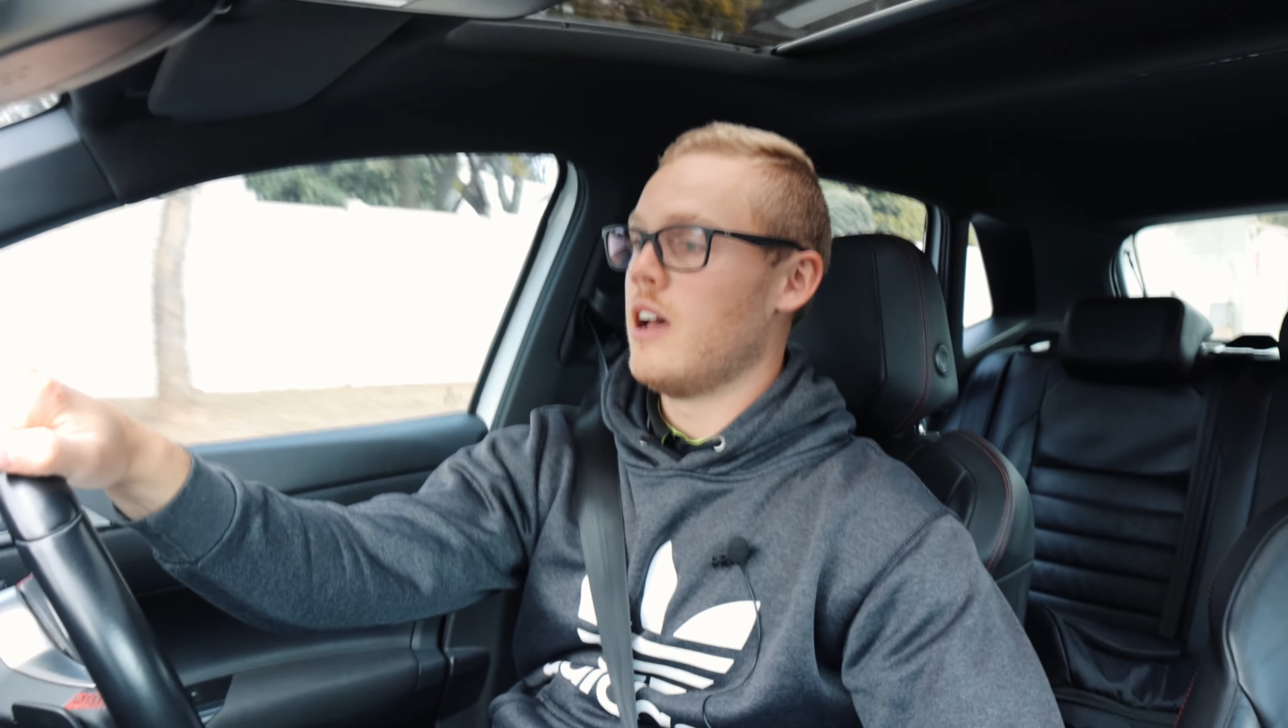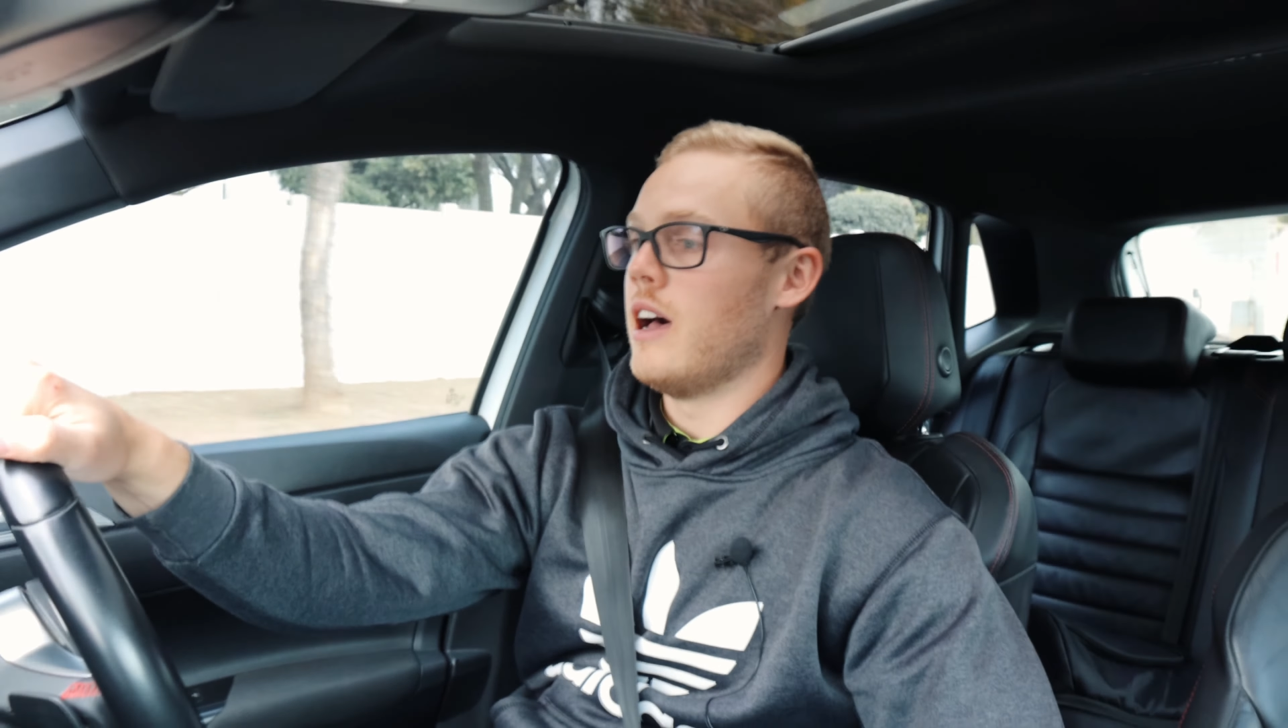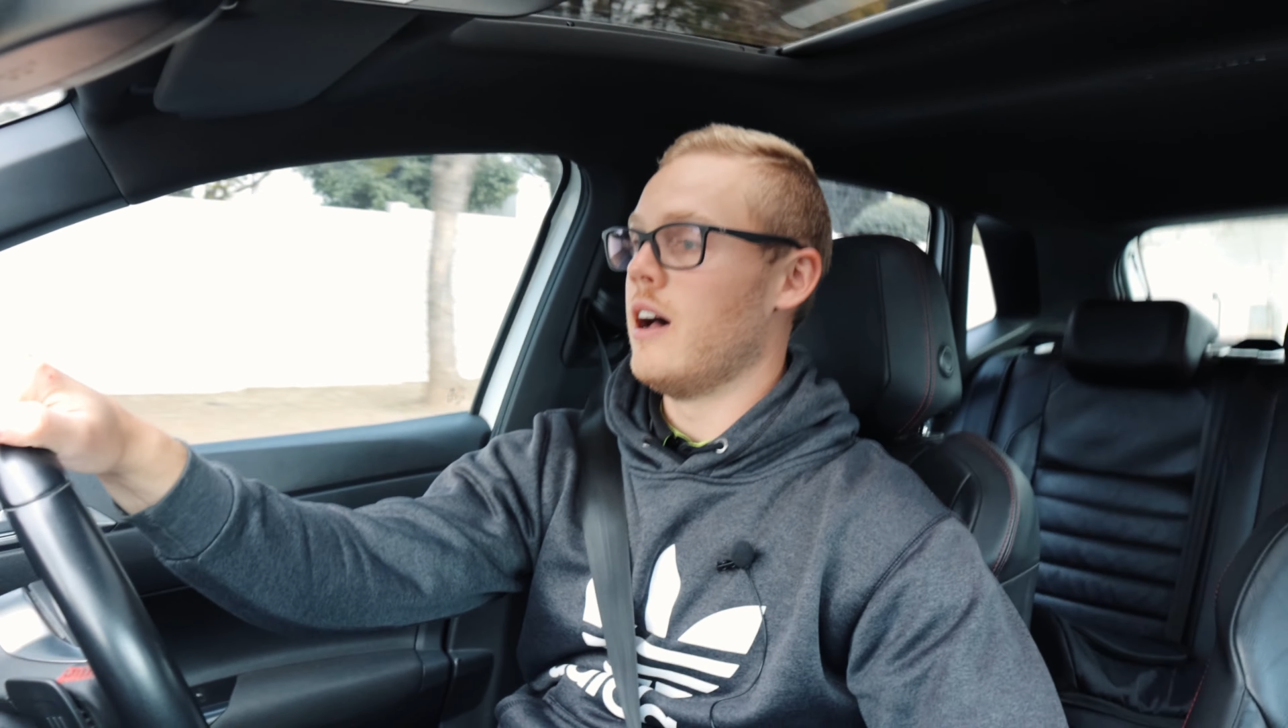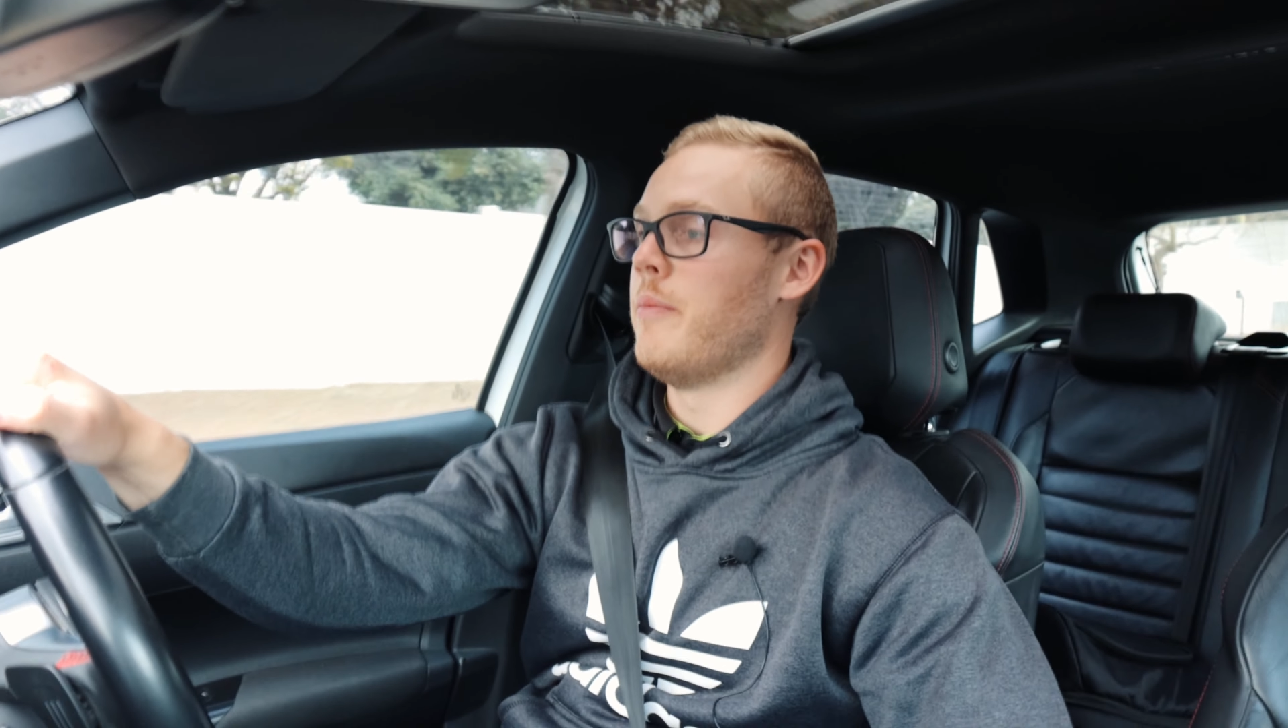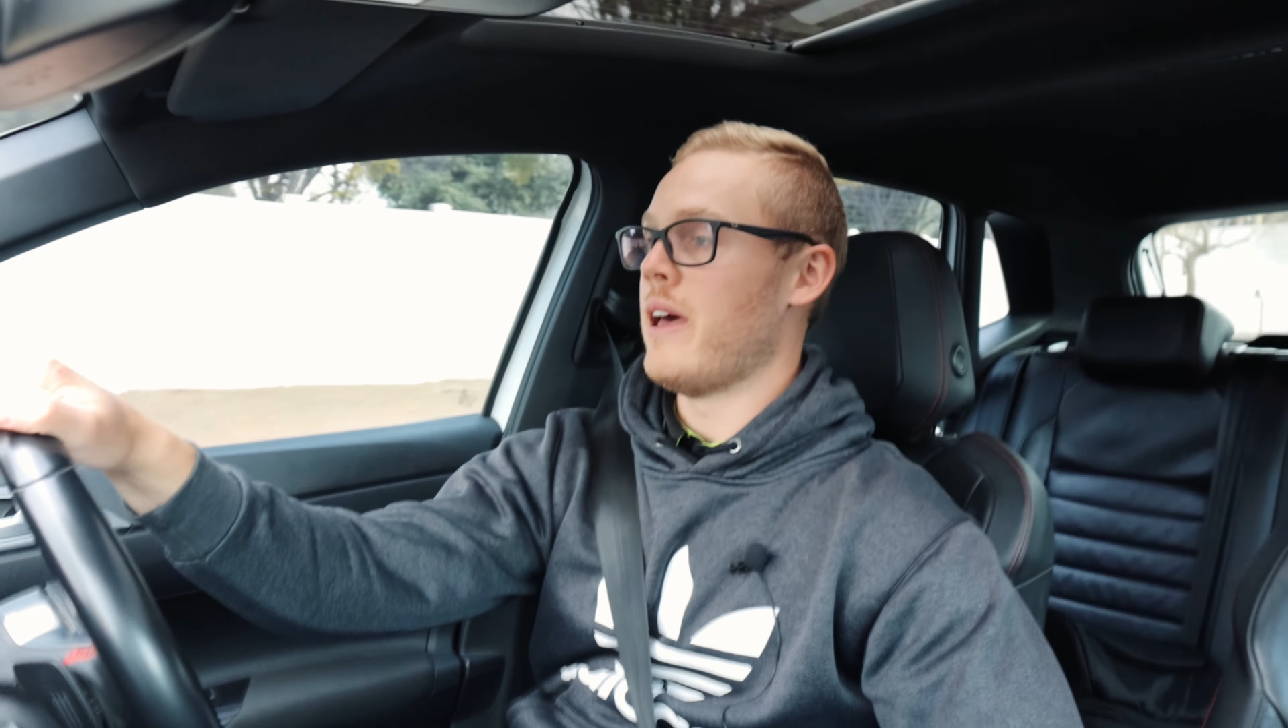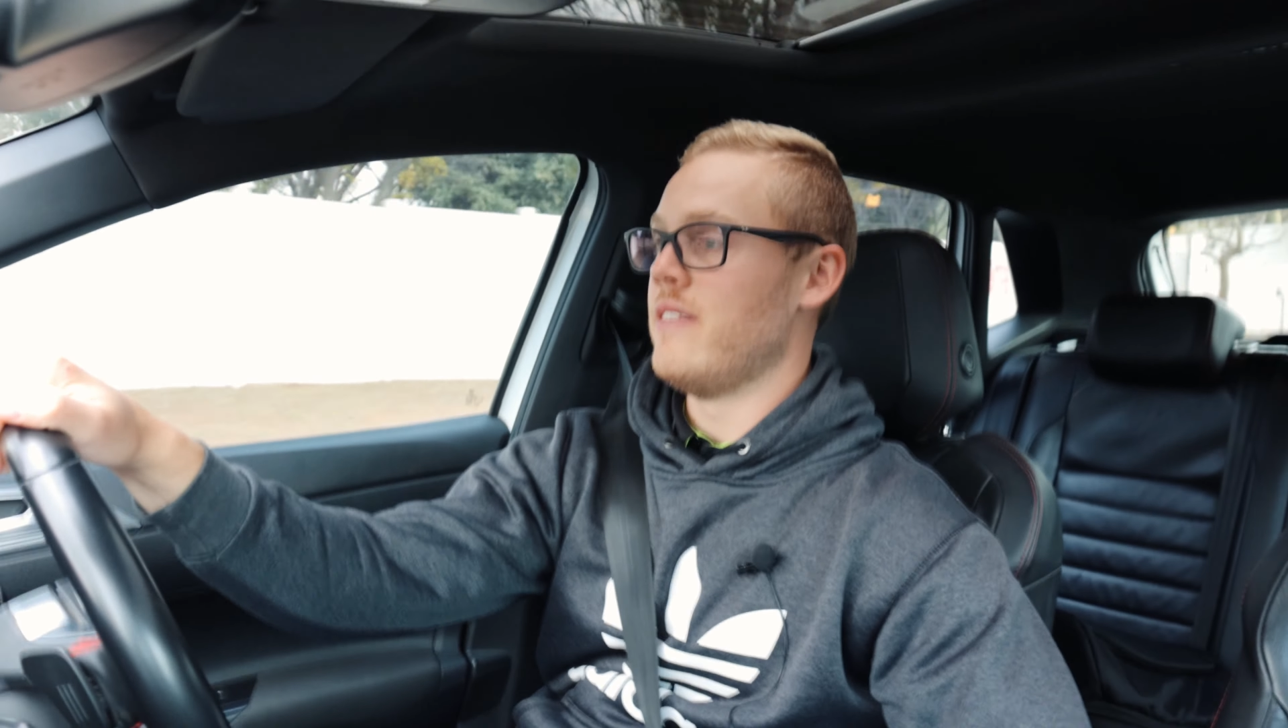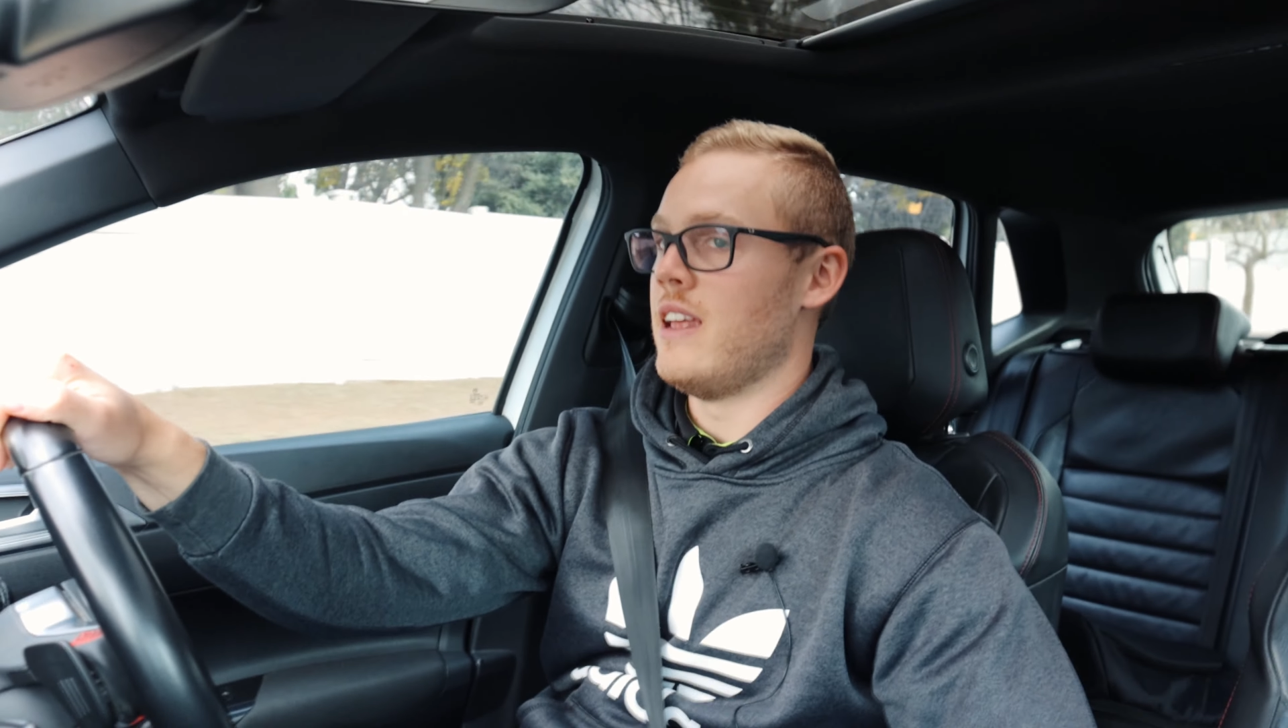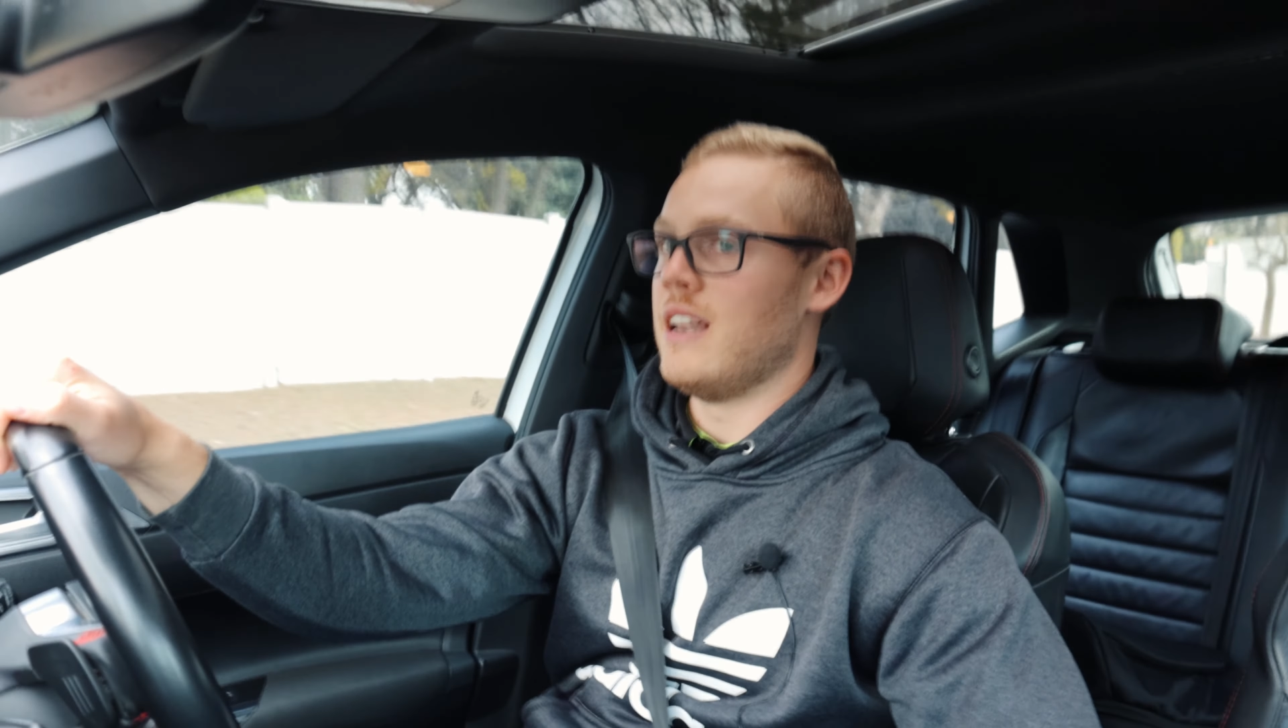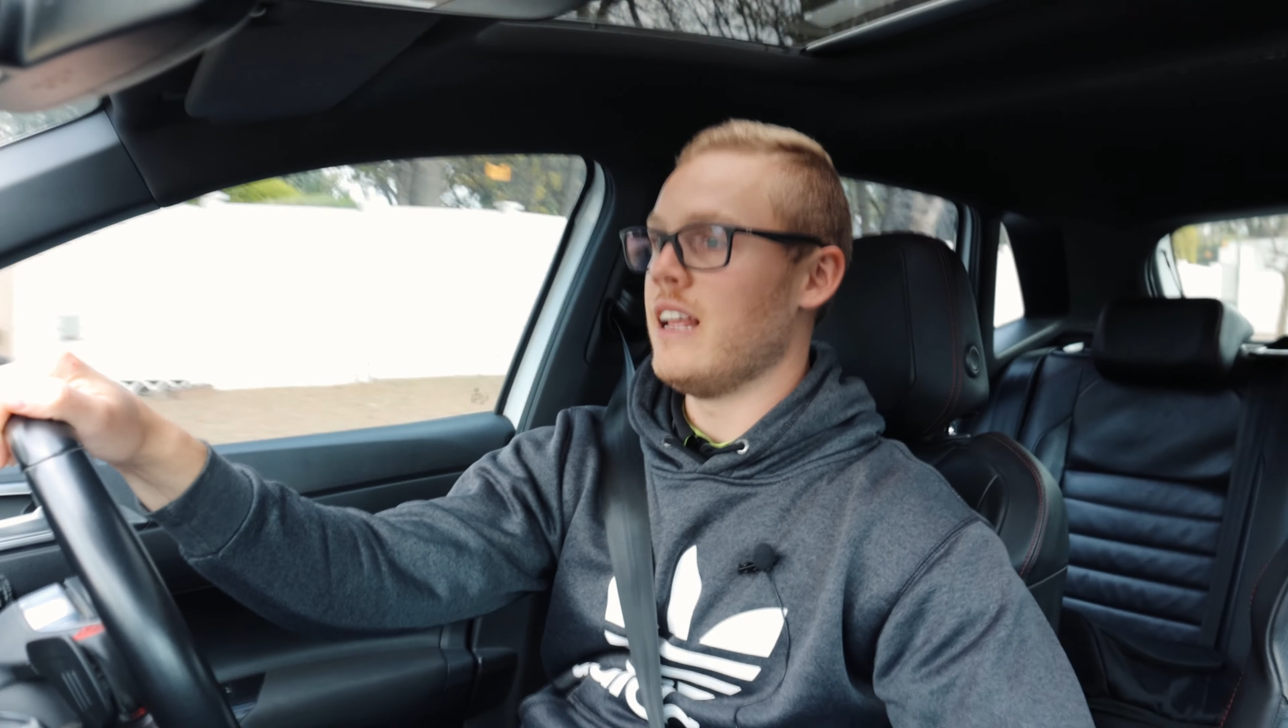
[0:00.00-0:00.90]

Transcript: And then